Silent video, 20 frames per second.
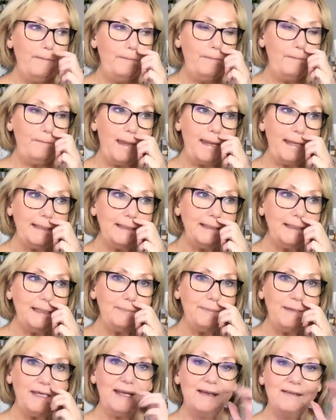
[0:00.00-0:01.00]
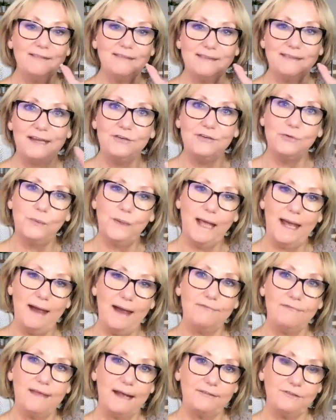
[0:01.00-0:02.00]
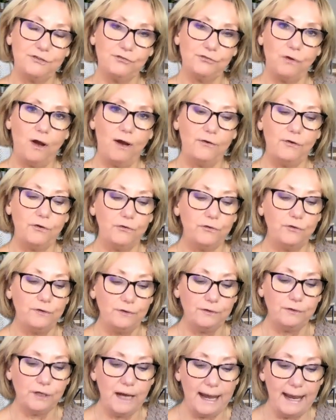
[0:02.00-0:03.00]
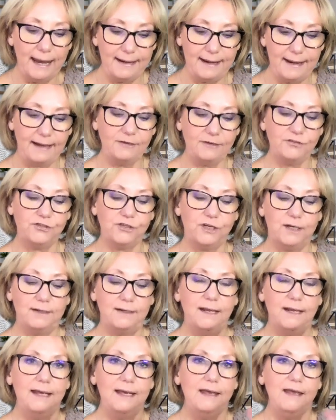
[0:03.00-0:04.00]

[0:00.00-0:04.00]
mainly because then you will have that stronger connection.